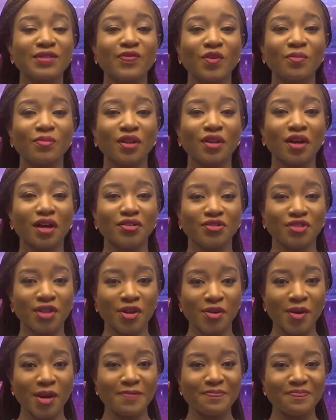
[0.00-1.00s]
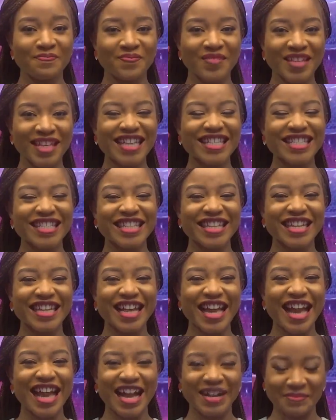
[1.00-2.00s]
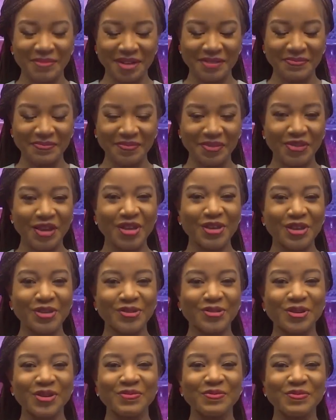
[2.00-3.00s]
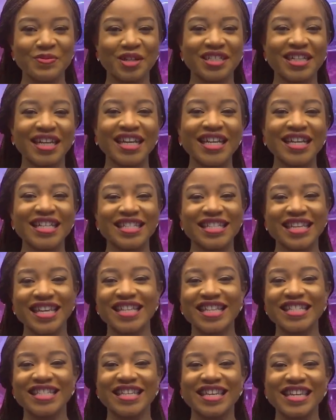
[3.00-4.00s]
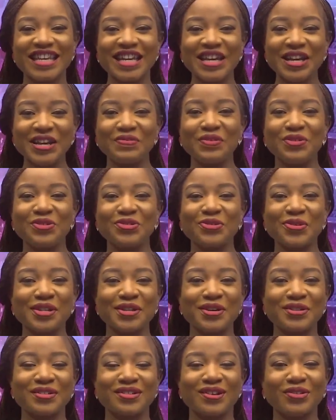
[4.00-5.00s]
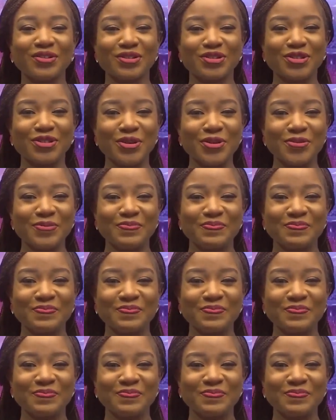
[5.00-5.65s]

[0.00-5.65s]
from Nigeria, Kingsley Akpan. Thank you so much, Kingsley, for joining us on the show.